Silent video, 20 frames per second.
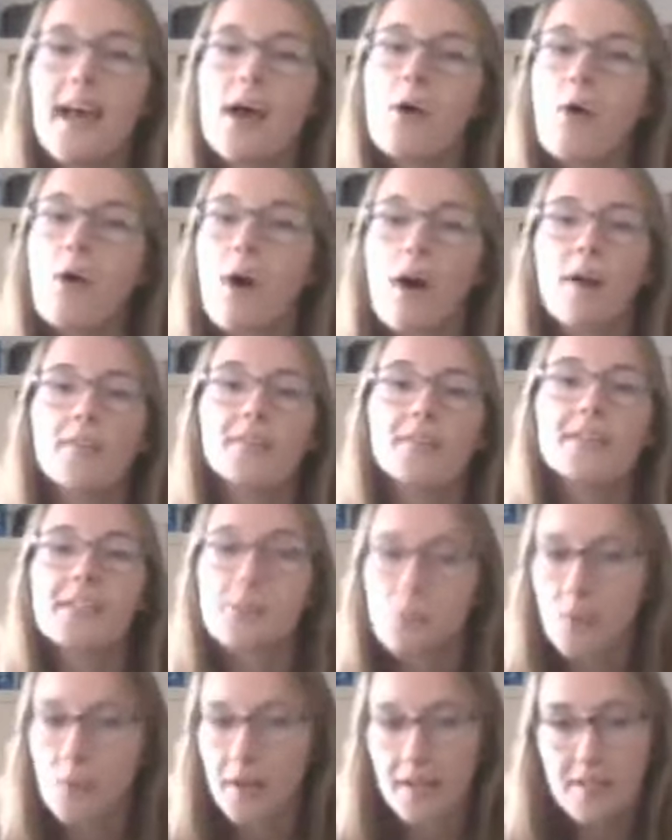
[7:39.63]
Now,
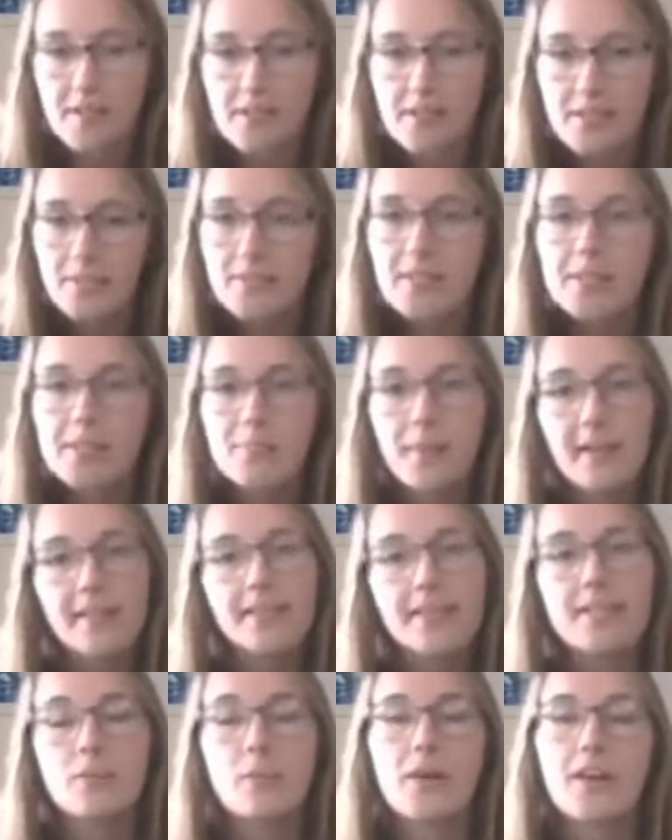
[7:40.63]
these whales, these
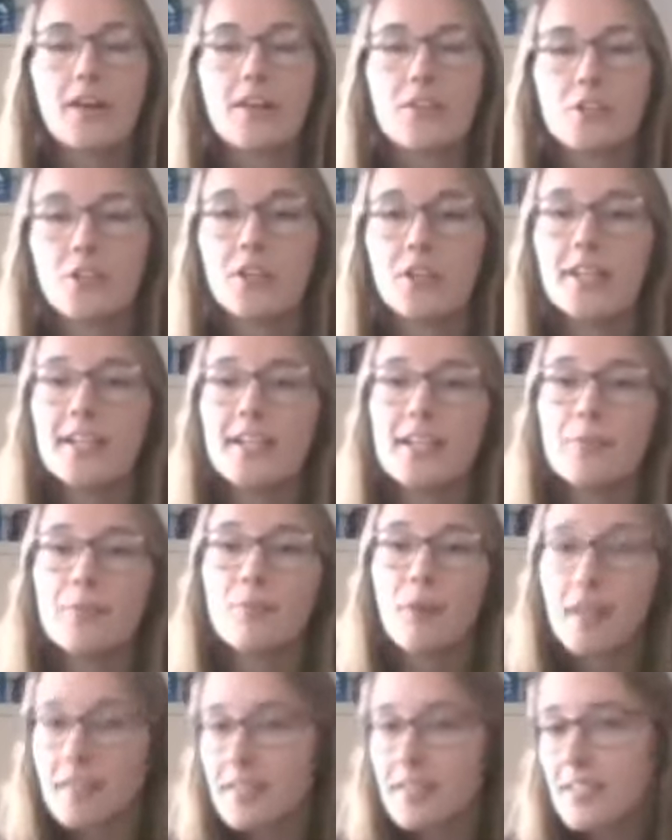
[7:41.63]
baleen whales, are eating
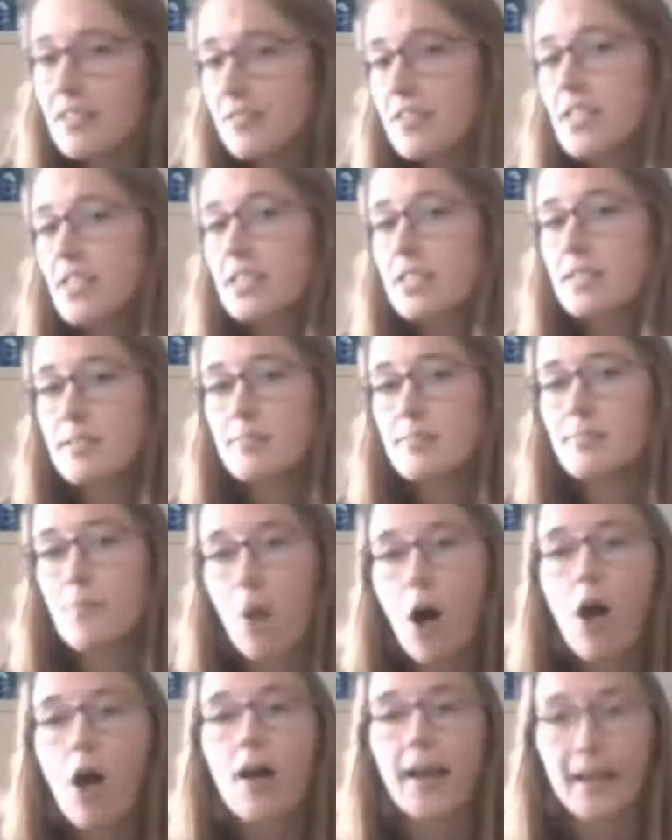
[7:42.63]
relatively
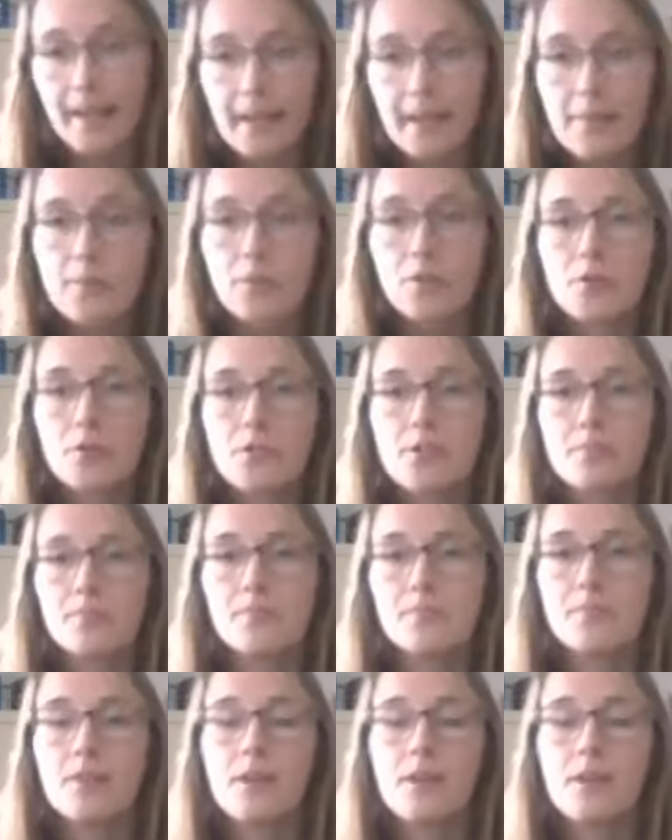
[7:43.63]
small animals.